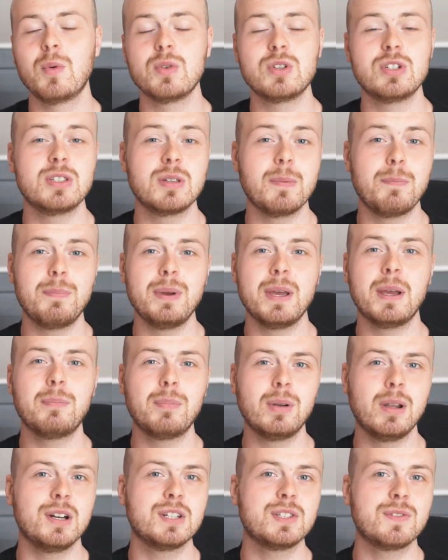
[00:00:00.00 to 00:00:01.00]
which is a big
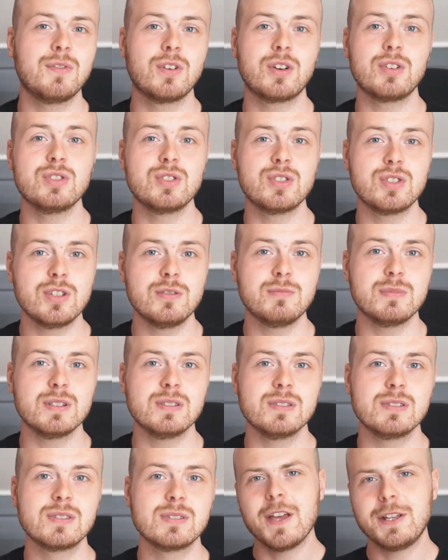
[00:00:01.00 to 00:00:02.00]
plus for
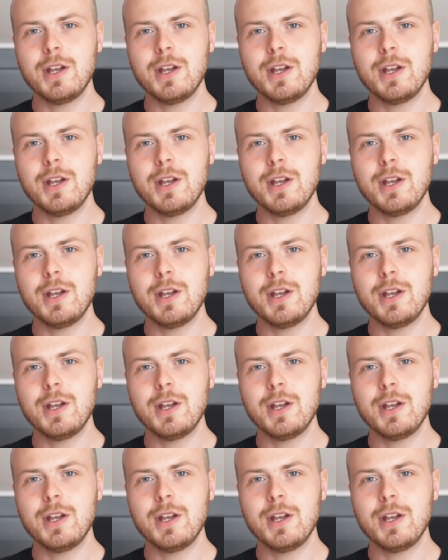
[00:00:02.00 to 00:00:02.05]
consumers.